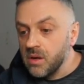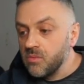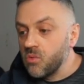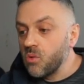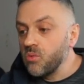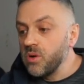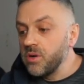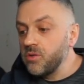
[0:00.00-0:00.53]

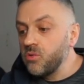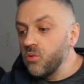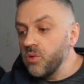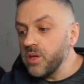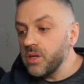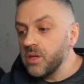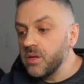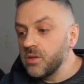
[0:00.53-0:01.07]
what we're
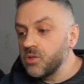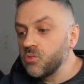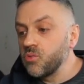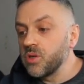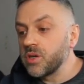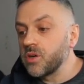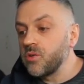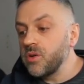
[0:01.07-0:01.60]
doing here is
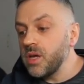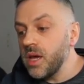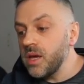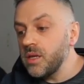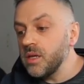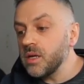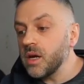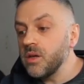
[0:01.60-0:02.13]
we're
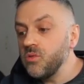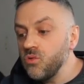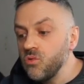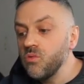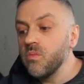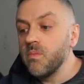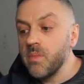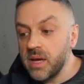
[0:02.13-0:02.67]
creating a
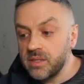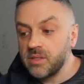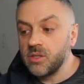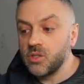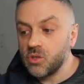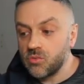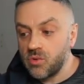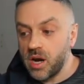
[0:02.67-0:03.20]
new
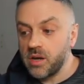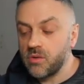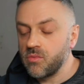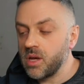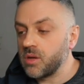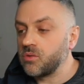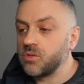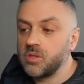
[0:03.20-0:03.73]
message right
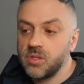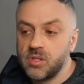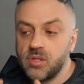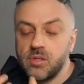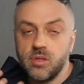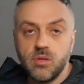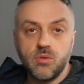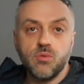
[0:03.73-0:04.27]
away, because this
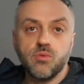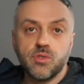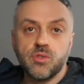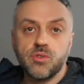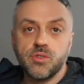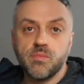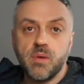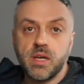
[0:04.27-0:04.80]
is the
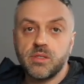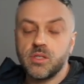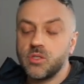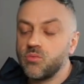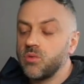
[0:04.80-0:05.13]
user's message.